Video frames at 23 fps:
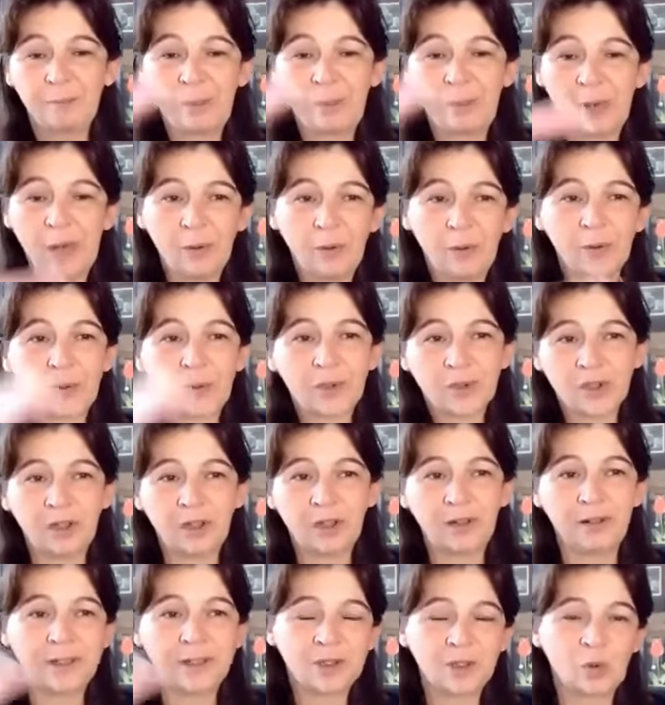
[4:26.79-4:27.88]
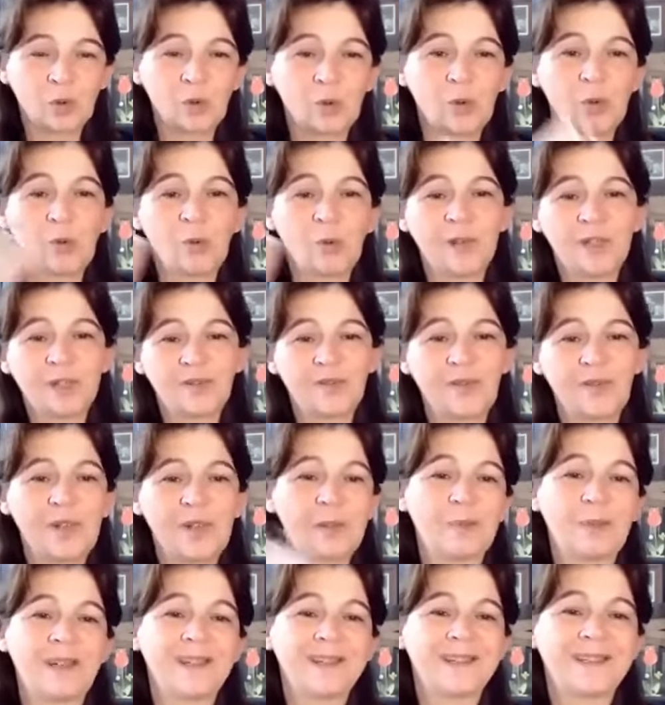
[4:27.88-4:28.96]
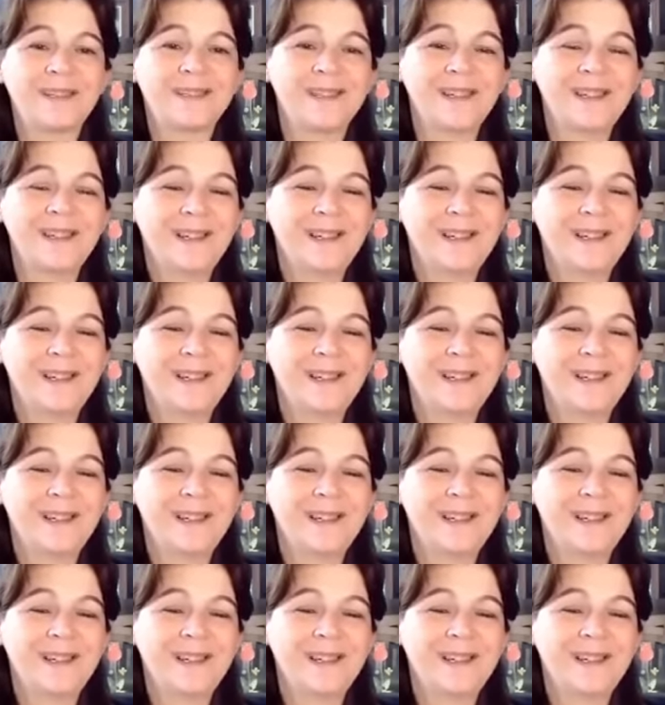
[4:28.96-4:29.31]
both sides, always flip it